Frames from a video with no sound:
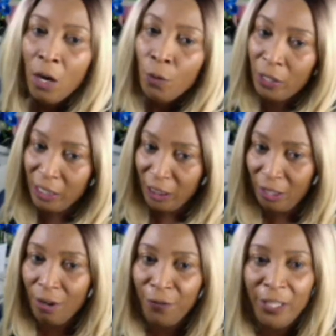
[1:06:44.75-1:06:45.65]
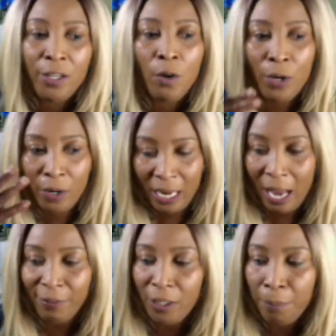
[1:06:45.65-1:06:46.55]
We're going to share a video. We're going to
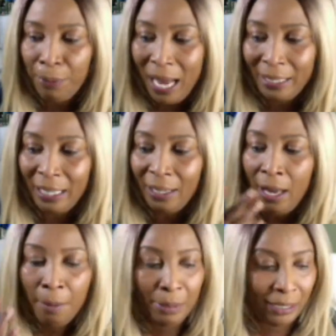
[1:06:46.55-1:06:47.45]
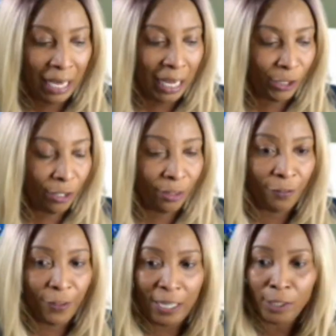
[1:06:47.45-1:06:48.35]
have some panel massaging the
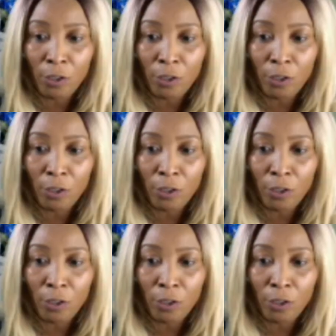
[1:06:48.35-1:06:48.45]
face.